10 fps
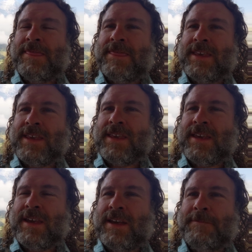
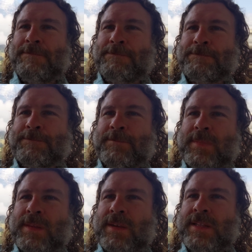the
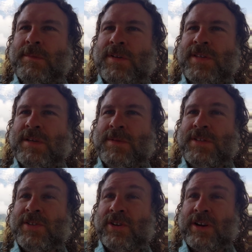in the museum in
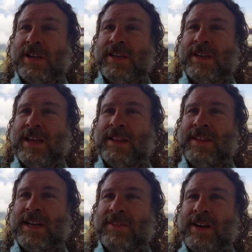Zurich, and
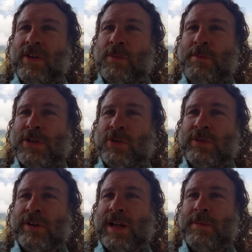then I've got a much
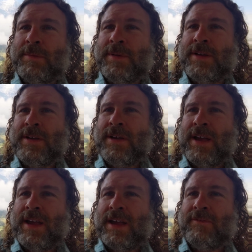older album
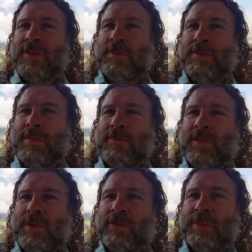from
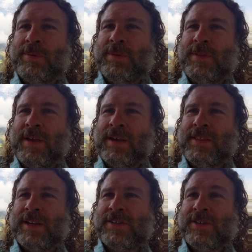a trip
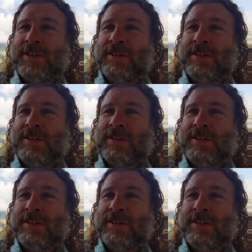that I took